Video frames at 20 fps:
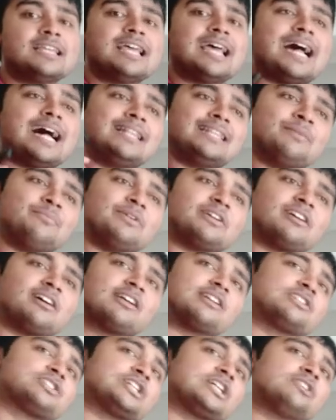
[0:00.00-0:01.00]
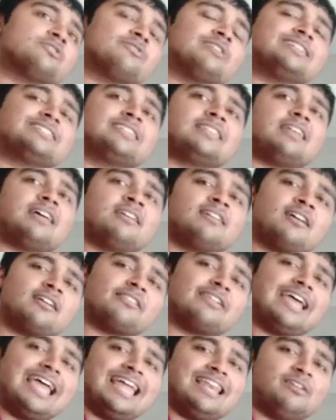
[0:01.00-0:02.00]
and then we kind of generated
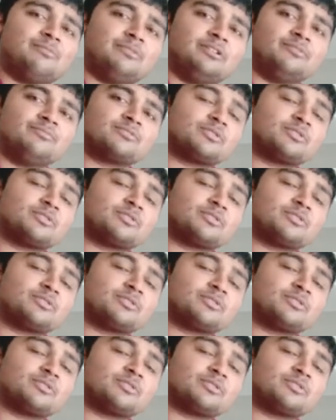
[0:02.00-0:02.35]
another element.